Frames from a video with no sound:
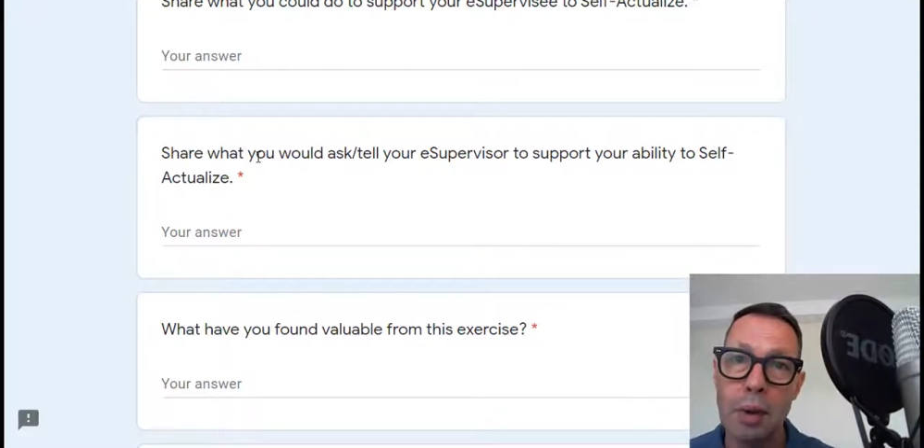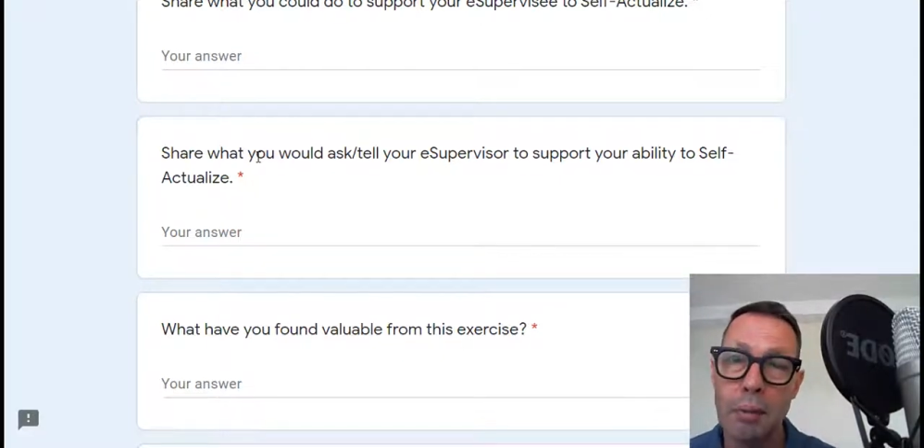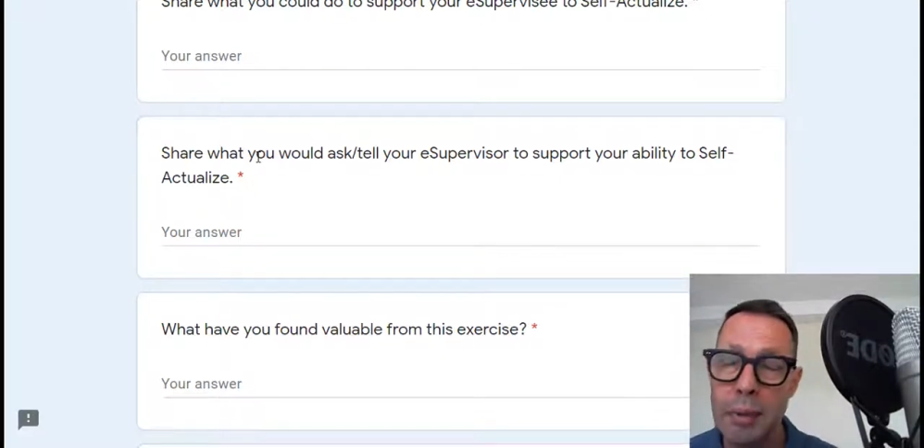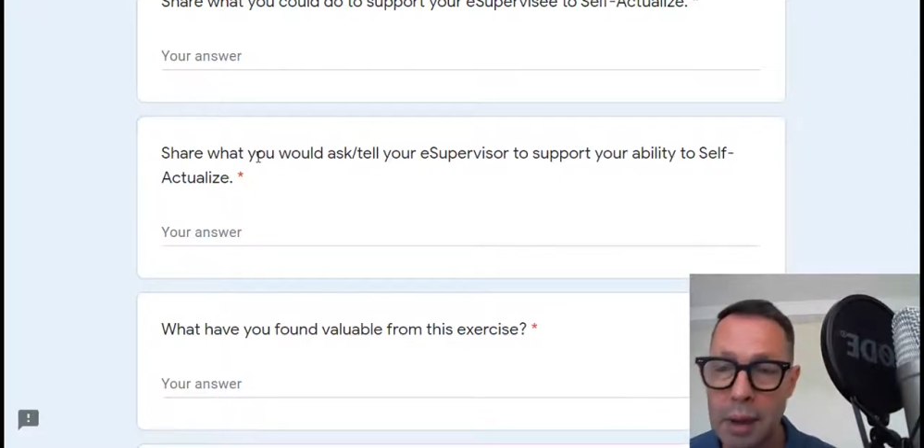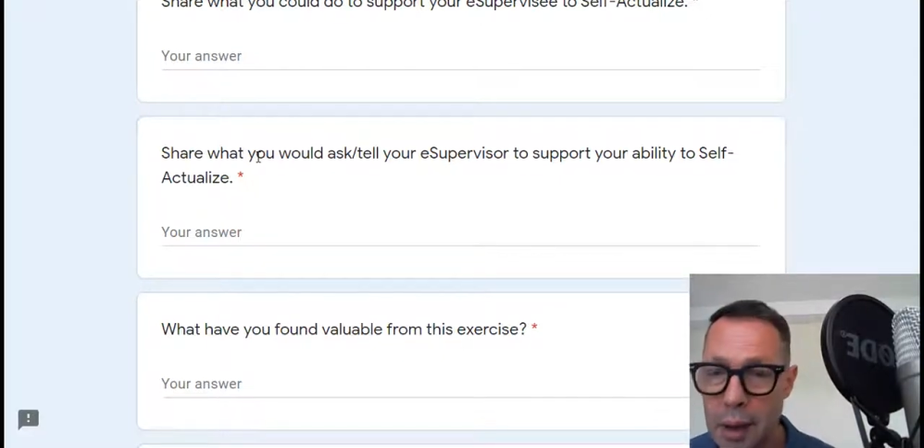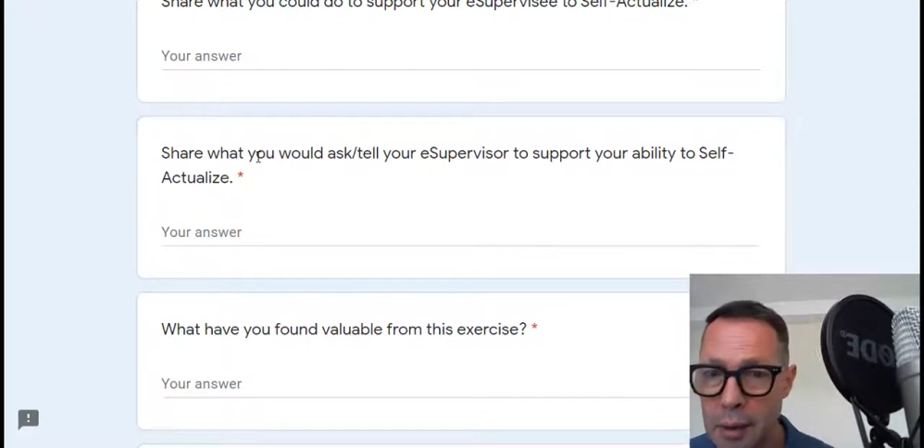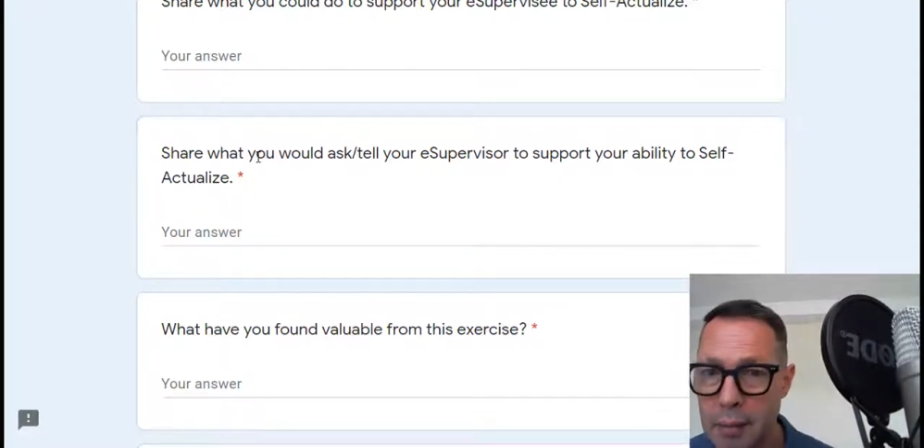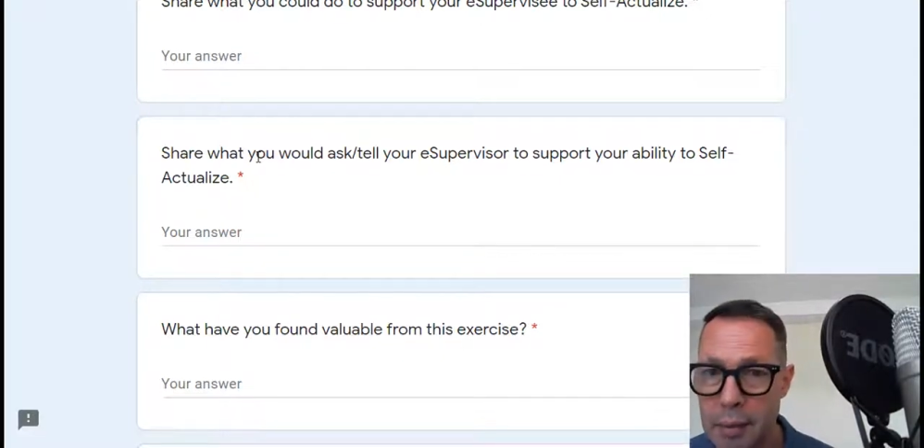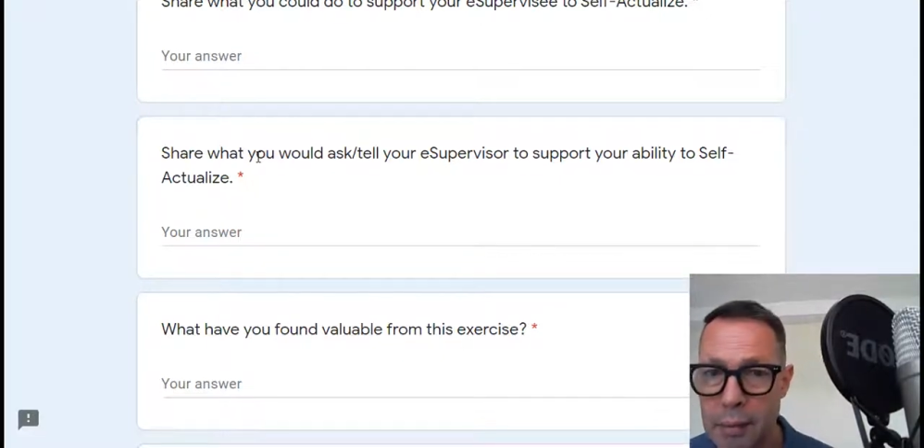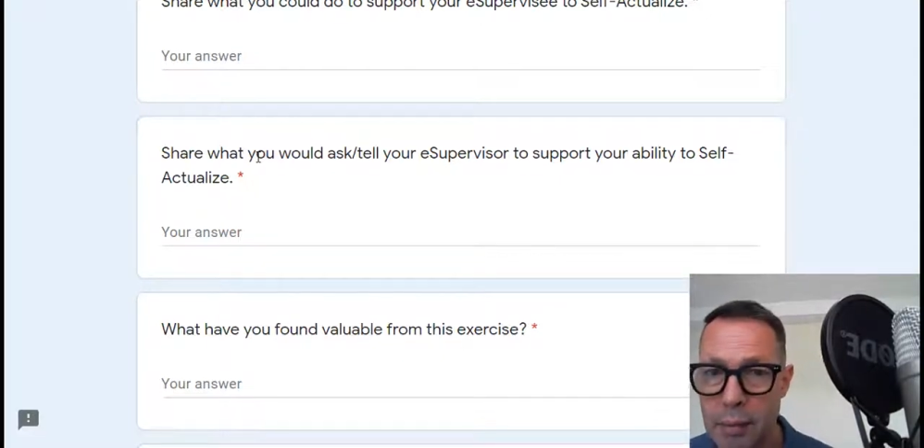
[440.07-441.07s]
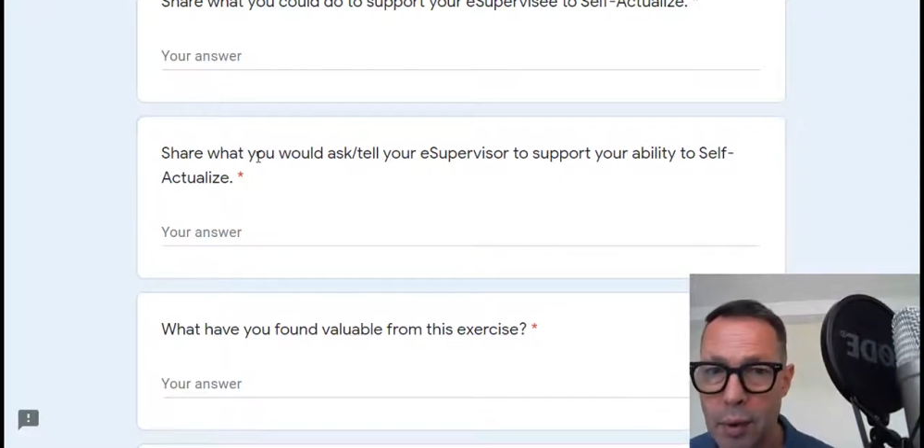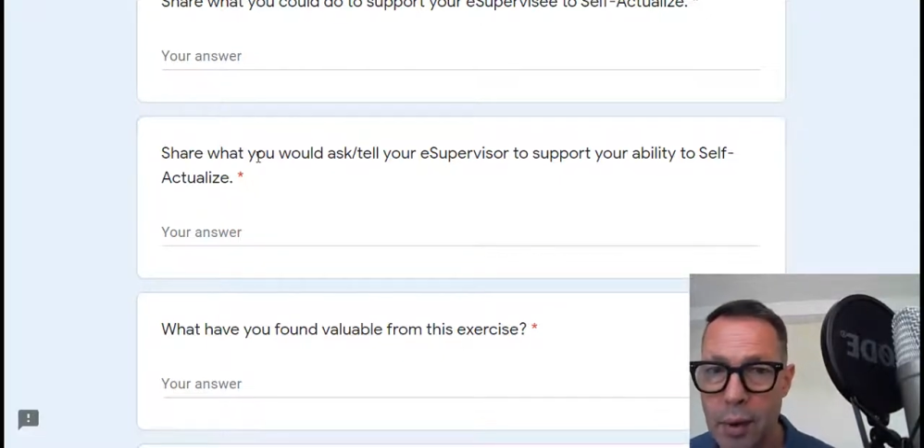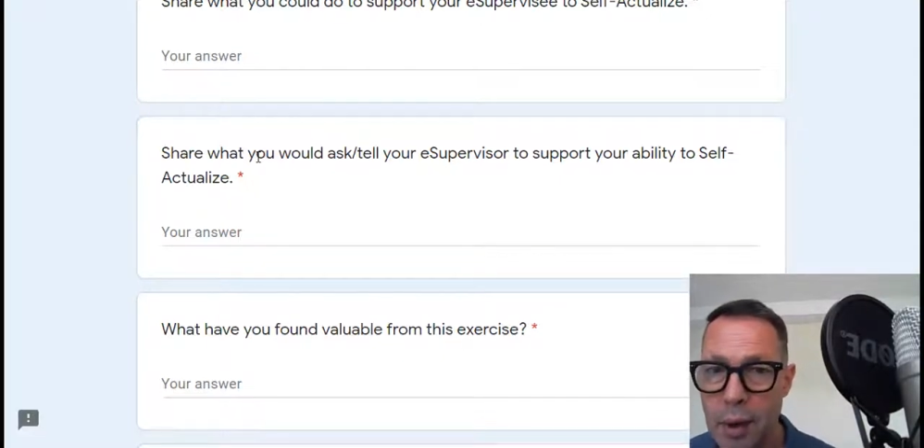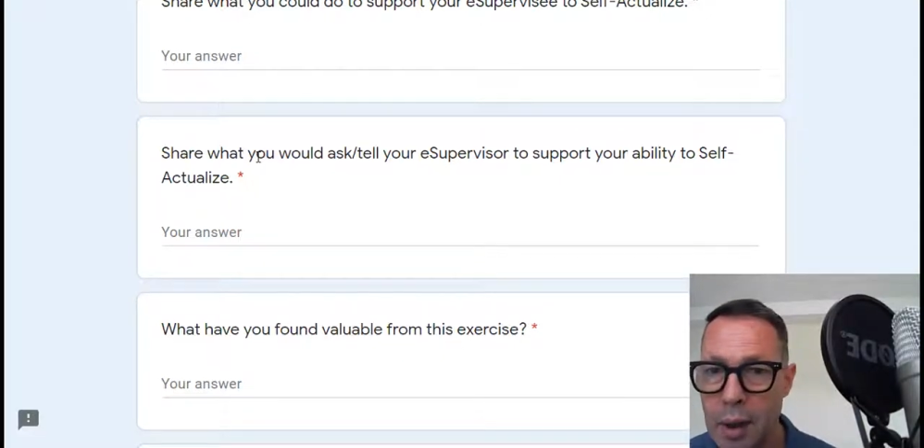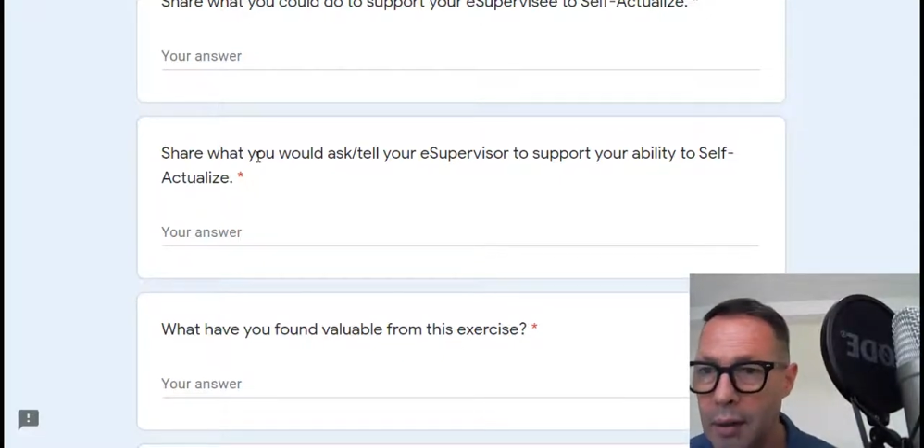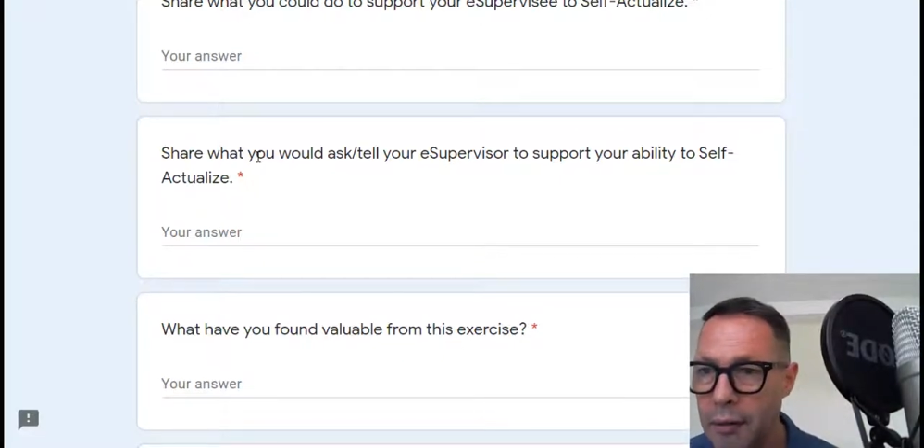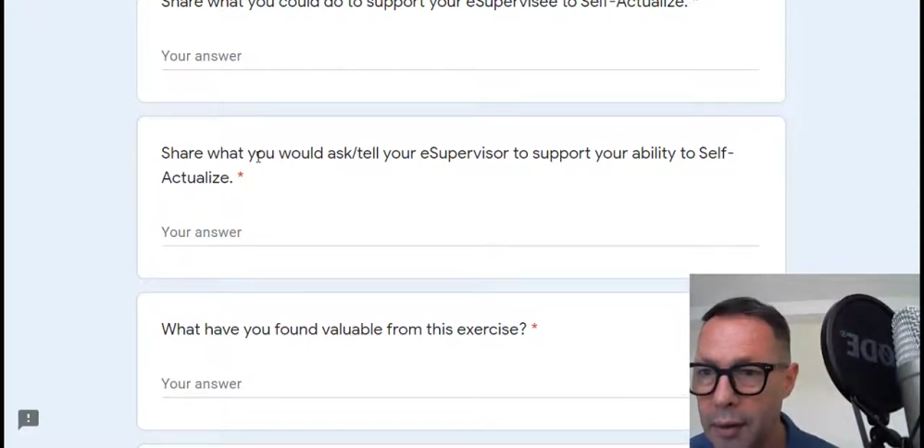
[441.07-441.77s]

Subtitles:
become more of